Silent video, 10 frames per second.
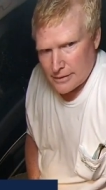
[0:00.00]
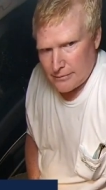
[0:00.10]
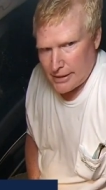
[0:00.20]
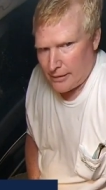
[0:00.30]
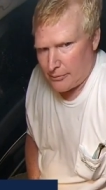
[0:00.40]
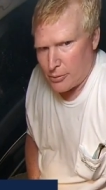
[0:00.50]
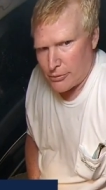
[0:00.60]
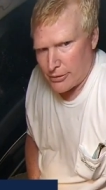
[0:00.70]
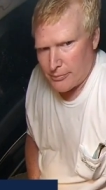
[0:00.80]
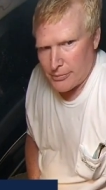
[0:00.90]
I mean, I
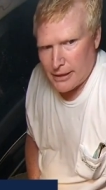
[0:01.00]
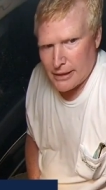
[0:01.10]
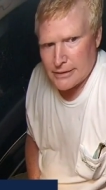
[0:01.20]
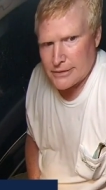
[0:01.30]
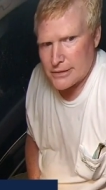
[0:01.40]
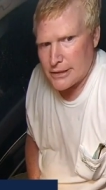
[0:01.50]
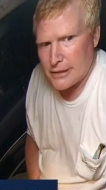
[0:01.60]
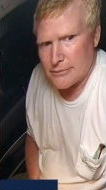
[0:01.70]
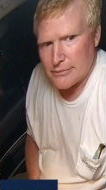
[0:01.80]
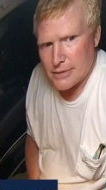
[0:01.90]
pulled up and I could see
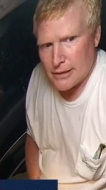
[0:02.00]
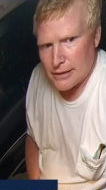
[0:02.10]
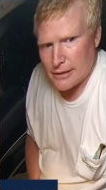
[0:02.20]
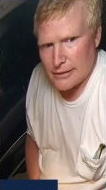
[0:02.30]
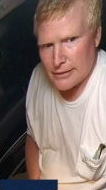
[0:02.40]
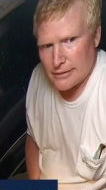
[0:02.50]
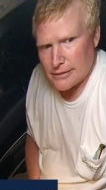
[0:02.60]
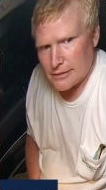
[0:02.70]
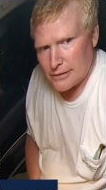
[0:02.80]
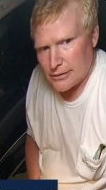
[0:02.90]
them, and
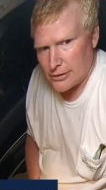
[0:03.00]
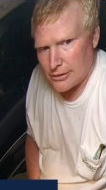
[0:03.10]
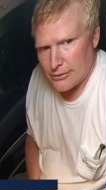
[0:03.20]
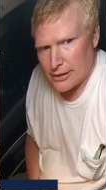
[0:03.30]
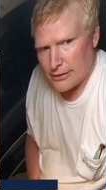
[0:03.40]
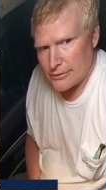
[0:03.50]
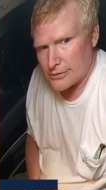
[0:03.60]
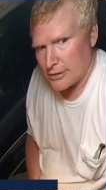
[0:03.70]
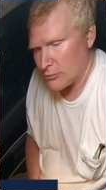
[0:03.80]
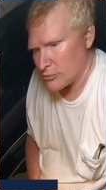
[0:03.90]
you know, I knew
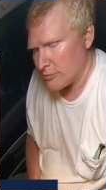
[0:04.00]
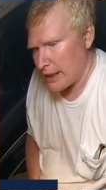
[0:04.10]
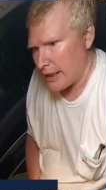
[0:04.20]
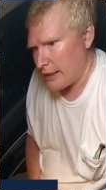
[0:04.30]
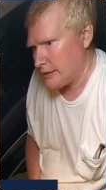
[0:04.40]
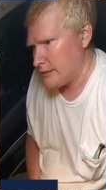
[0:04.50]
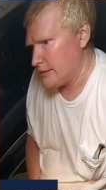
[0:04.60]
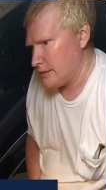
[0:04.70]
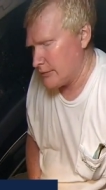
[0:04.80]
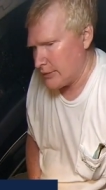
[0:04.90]
something was bad.
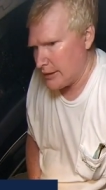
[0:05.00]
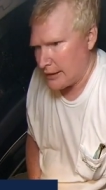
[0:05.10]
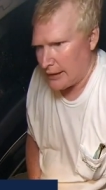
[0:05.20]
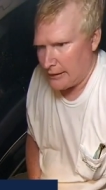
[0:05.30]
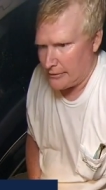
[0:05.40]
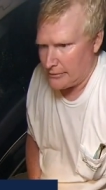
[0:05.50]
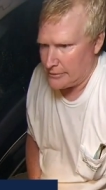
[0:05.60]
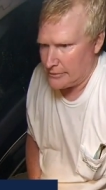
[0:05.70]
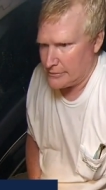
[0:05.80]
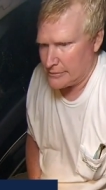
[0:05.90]
I ran out.
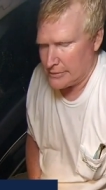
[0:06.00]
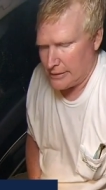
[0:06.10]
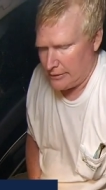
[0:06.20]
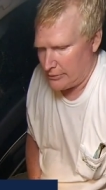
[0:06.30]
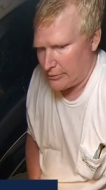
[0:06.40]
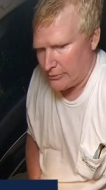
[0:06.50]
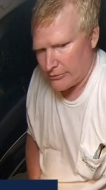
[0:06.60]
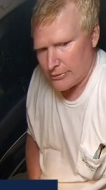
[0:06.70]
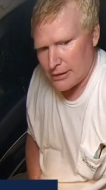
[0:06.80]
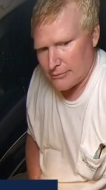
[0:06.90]
I knew it was
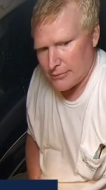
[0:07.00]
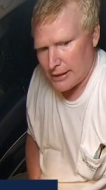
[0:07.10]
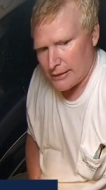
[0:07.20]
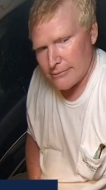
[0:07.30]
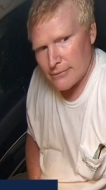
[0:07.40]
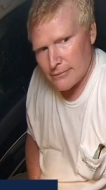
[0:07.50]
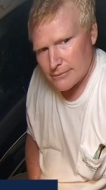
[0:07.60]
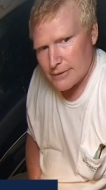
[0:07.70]
really bad.